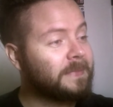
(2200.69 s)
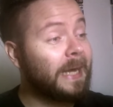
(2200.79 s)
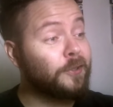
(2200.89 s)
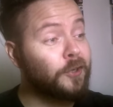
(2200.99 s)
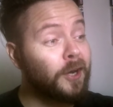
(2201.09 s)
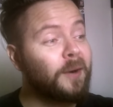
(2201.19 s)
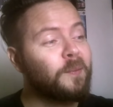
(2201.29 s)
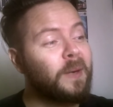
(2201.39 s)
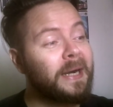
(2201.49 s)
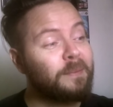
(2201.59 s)
And you know
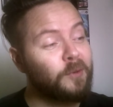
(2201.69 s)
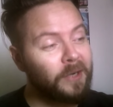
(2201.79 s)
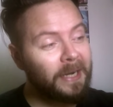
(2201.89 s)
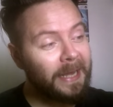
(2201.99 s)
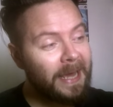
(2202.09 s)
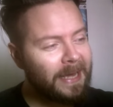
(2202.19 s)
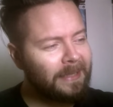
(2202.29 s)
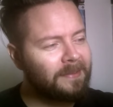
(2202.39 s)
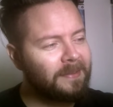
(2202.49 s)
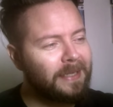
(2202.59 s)
what I'm gonna
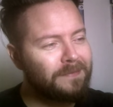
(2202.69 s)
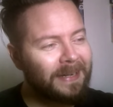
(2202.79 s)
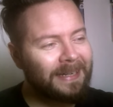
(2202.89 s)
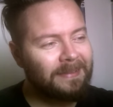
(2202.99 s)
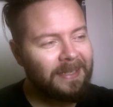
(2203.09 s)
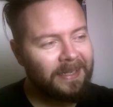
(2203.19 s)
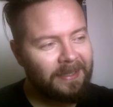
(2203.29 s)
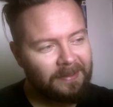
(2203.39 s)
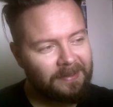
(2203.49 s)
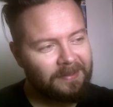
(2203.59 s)
hate? If a
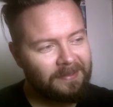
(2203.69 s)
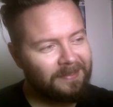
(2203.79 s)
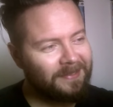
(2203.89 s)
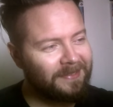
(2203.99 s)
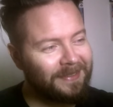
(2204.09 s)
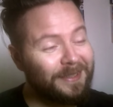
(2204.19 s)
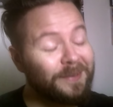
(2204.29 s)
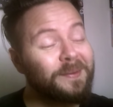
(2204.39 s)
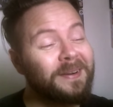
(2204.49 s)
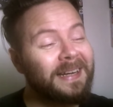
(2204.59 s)
client,
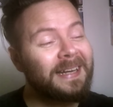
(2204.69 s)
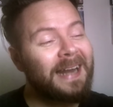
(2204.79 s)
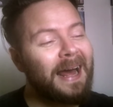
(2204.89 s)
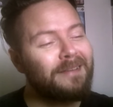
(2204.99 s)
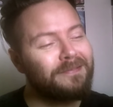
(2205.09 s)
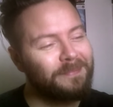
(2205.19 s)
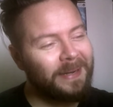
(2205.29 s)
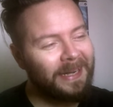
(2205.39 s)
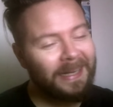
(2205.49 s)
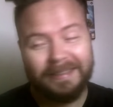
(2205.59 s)
I'm gonna laugh
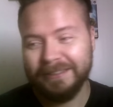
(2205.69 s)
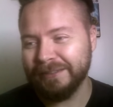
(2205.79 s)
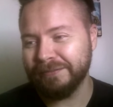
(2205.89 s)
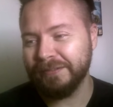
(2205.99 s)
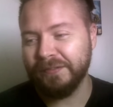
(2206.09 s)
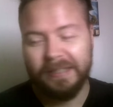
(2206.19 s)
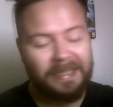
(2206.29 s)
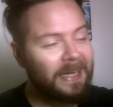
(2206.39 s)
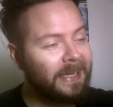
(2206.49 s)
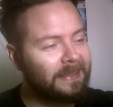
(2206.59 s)
my ass off if a
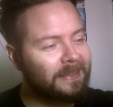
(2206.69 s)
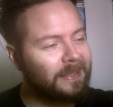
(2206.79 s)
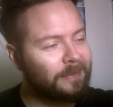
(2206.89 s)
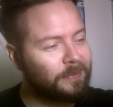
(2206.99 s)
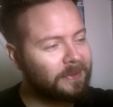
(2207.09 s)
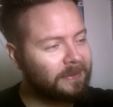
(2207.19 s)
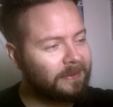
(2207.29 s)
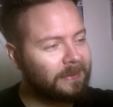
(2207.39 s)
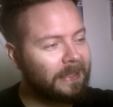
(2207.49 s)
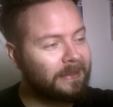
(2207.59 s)
client comes
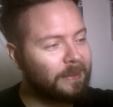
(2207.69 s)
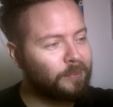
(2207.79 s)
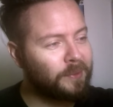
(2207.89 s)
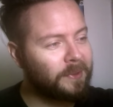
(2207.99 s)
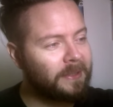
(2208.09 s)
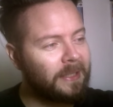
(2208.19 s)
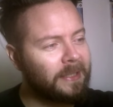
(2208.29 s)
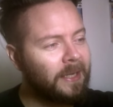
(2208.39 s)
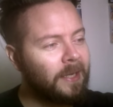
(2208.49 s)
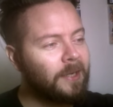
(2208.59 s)
at some point,
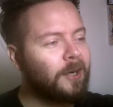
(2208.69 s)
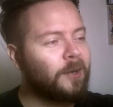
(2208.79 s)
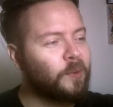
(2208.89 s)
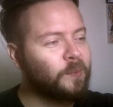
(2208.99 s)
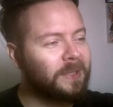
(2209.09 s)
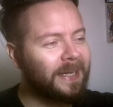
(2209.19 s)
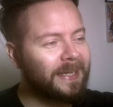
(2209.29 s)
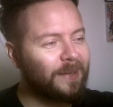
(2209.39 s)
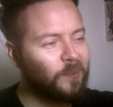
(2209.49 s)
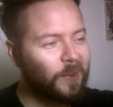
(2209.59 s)
like, oh, we would
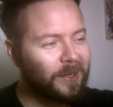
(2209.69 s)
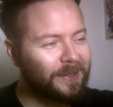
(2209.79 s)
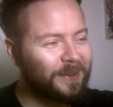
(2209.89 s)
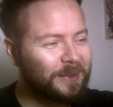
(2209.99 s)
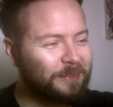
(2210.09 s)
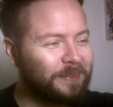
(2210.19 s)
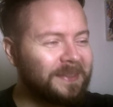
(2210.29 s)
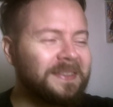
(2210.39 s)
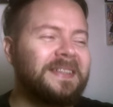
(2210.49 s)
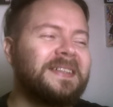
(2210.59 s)
like a war
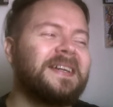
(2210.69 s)
correspondent.